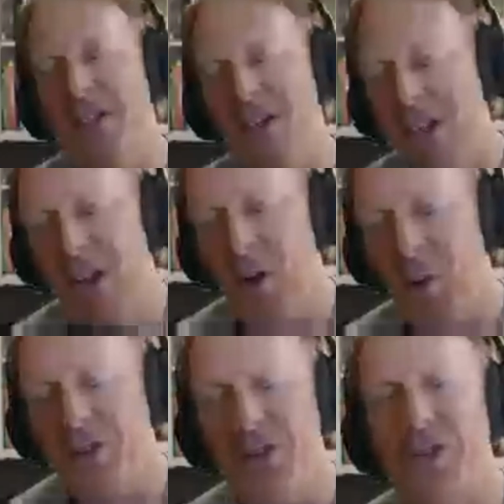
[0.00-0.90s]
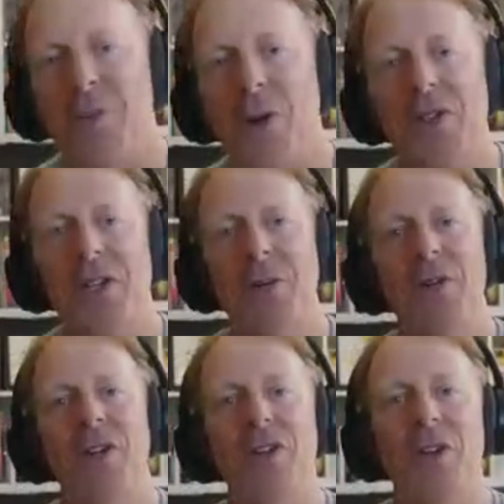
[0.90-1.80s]
What's a small step you can
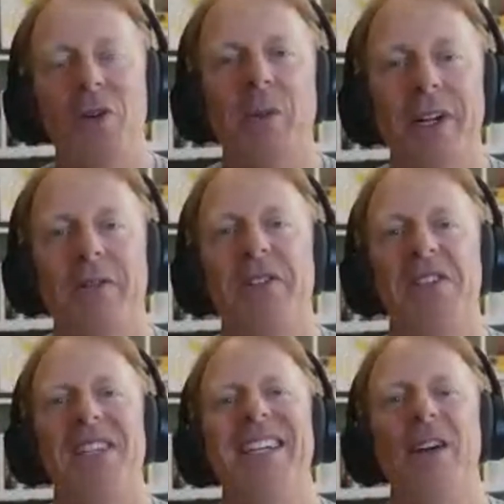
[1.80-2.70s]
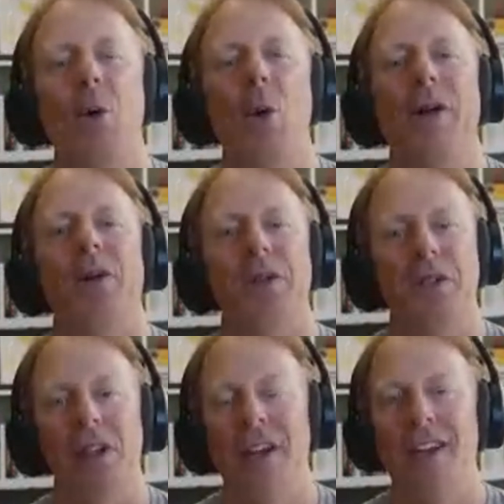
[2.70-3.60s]
do? Get rid of seed oils,
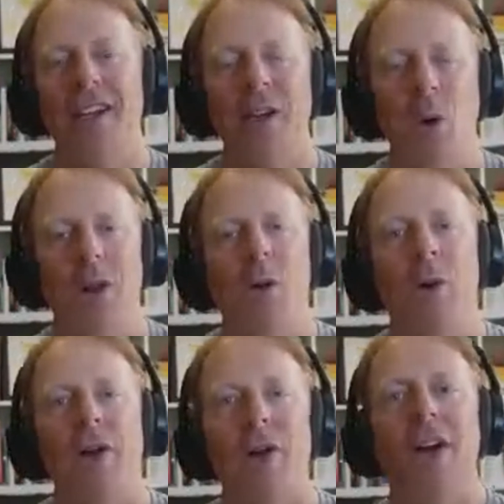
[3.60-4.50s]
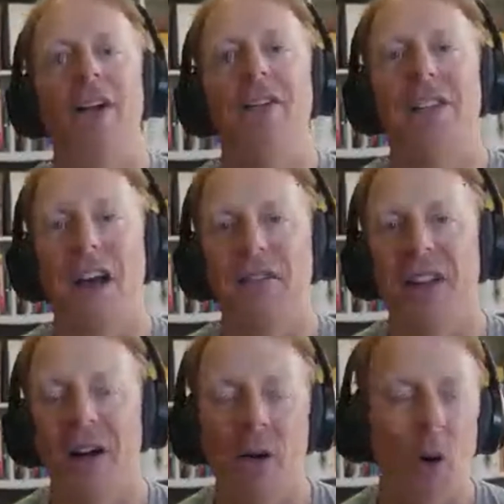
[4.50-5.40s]
canola oil,
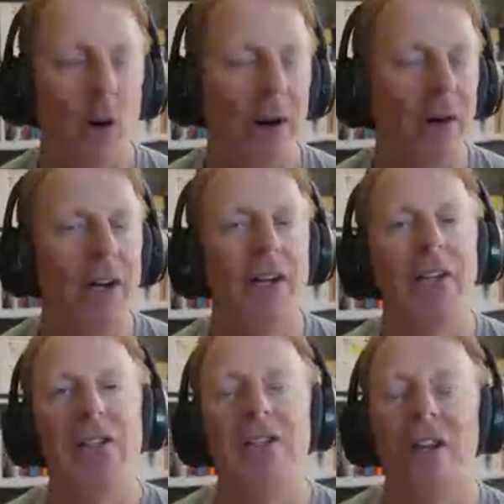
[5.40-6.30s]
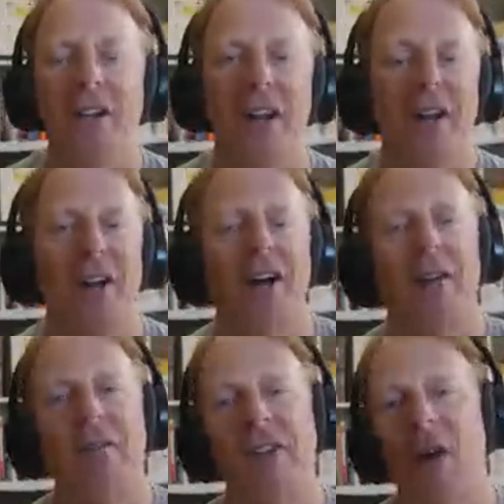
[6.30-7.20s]
safflower oil,
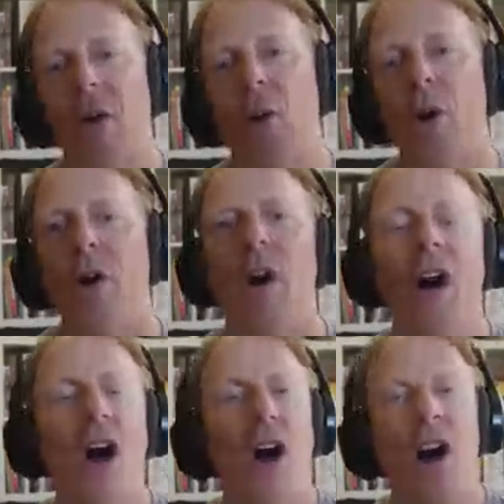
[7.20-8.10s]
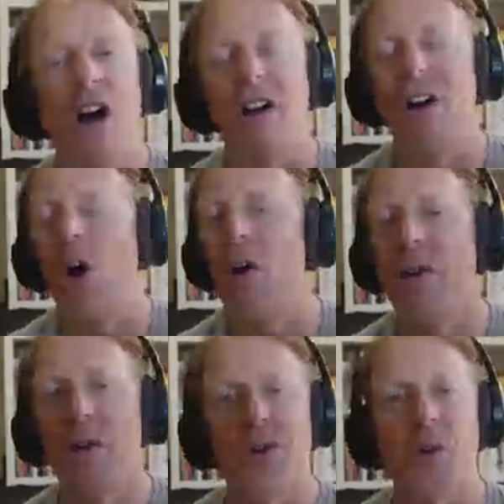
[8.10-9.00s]
sunflower oil, uh, all
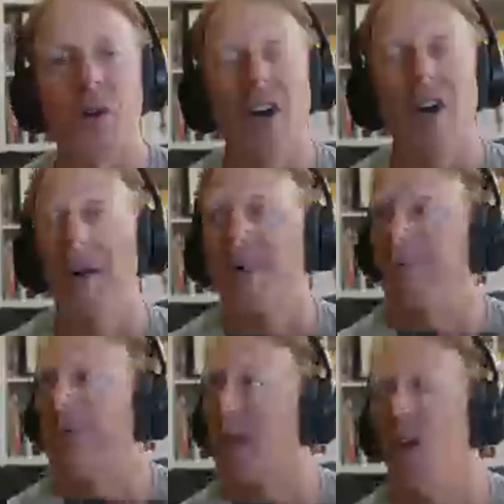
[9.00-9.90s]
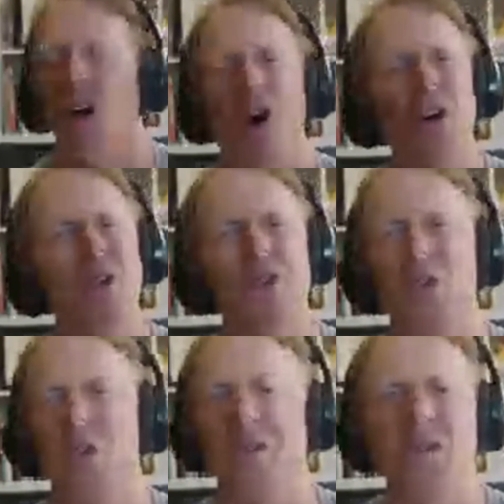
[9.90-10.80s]
those oil, um, all those
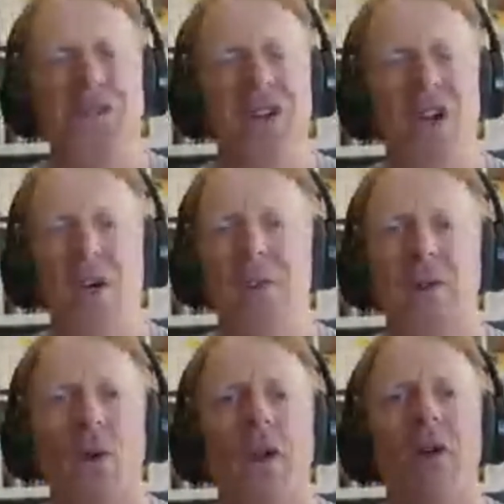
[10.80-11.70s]
oils are terrible for you.